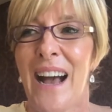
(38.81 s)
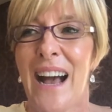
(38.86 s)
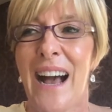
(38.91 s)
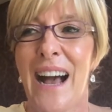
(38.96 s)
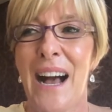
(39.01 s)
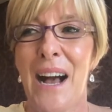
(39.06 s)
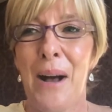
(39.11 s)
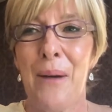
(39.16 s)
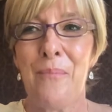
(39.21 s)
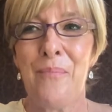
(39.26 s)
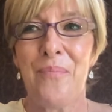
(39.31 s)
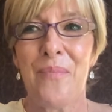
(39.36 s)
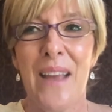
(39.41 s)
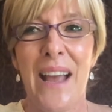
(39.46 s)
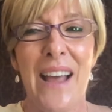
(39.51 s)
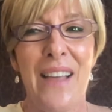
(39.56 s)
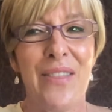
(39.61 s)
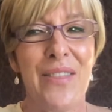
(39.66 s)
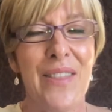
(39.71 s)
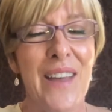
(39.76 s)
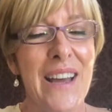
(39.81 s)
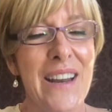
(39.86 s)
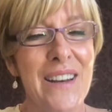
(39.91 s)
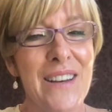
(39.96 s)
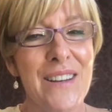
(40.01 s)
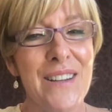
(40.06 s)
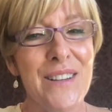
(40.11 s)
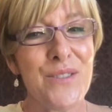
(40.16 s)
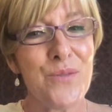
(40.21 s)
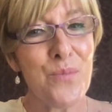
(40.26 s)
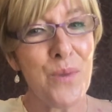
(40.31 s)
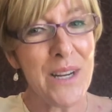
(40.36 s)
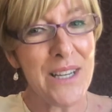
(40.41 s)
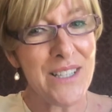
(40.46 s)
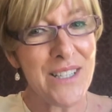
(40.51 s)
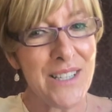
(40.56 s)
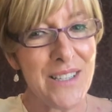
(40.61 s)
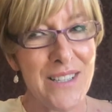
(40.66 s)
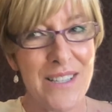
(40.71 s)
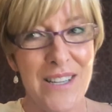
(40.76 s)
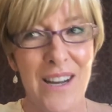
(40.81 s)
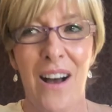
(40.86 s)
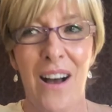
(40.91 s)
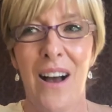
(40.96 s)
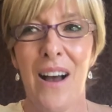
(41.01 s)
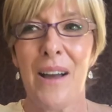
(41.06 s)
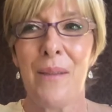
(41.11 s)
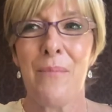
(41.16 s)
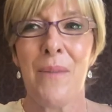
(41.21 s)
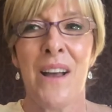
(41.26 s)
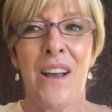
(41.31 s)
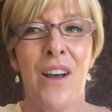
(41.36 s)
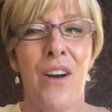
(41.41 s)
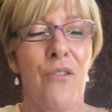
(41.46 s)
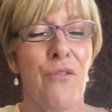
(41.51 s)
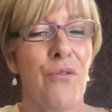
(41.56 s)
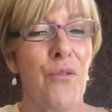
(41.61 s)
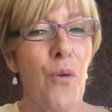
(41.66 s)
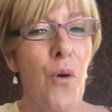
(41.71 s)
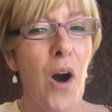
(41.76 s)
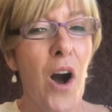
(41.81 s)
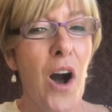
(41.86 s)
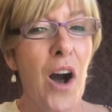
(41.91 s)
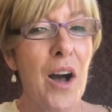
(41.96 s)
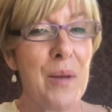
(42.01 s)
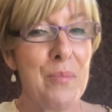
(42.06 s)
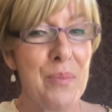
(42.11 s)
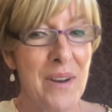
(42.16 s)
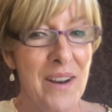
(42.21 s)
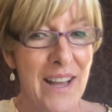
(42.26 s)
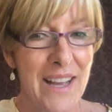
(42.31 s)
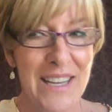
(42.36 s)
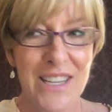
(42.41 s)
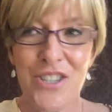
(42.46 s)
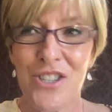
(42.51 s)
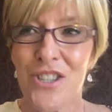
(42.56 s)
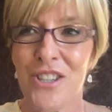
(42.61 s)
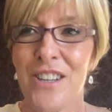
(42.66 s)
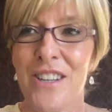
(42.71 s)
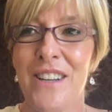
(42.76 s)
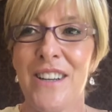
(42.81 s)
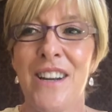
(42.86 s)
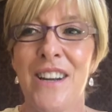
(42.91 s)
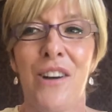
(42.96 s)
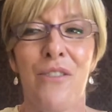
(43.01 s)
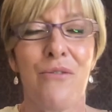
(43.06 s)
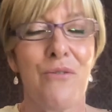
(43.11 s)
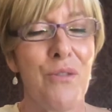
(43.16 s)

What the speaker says: and that it is winter time for hibernation,